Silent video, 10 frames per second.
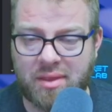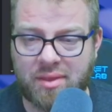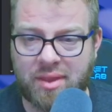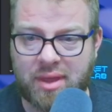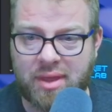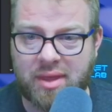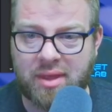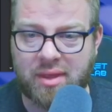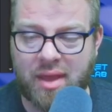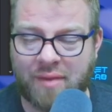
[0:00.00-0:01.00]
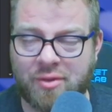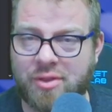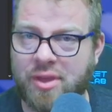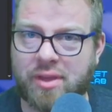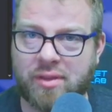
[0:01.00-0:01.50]
the
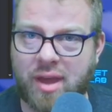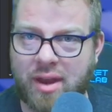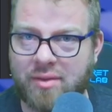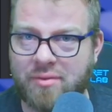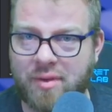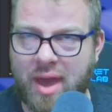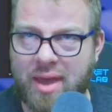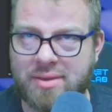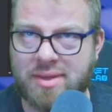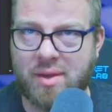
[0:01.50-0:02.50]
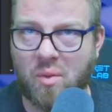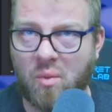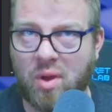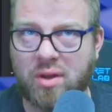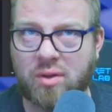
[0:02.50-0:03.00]
everything kind of as like
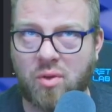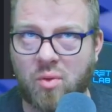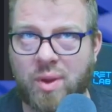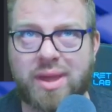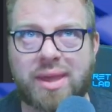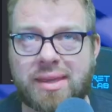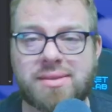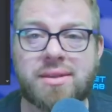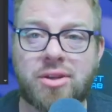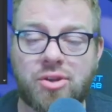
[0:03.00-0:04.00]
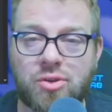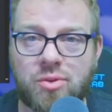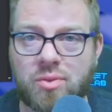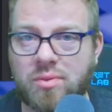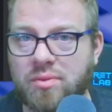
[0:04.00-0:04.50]
one quick, easy to
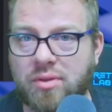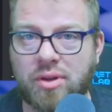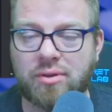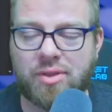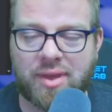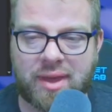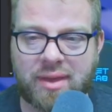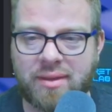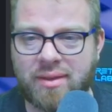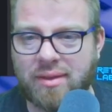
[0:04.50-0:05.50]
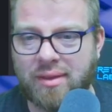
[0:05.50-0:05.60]
do, thing,